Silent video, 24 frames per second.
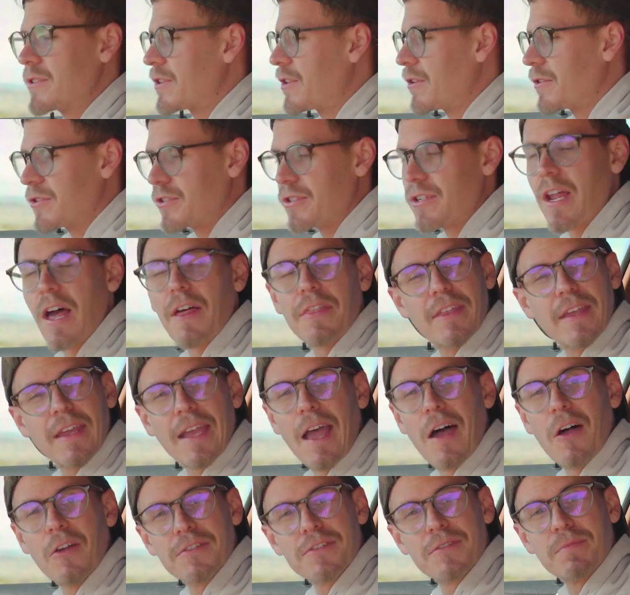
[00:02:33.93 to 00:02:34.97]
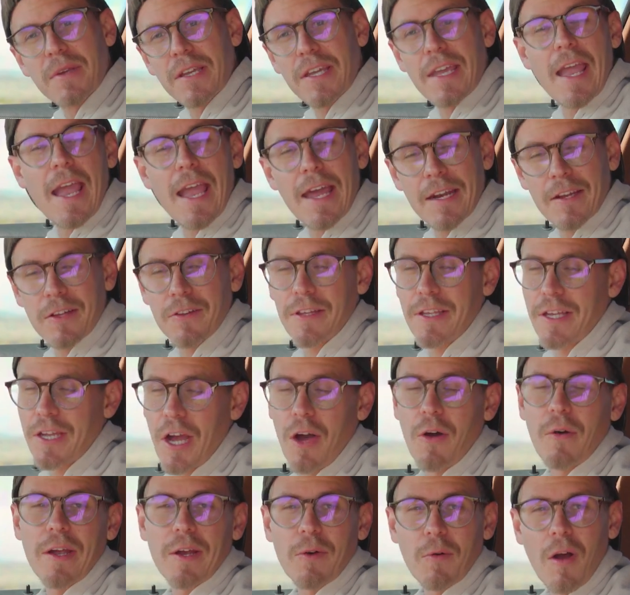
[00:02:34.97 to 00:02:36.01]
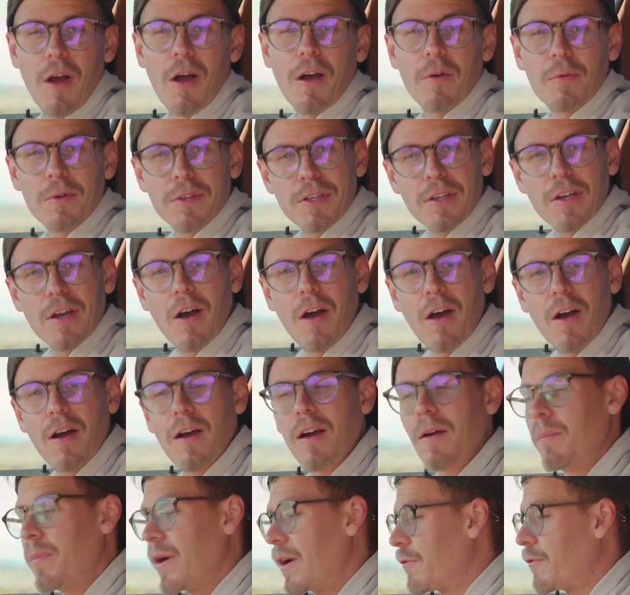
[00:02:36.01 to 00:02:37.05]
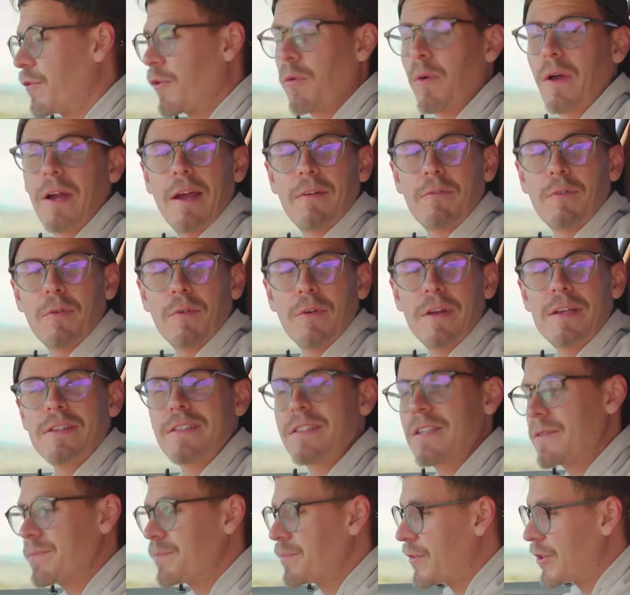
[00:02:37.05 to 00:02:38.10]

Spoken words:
There's nothing else mechanically going wrong with the car, but for whatever reason,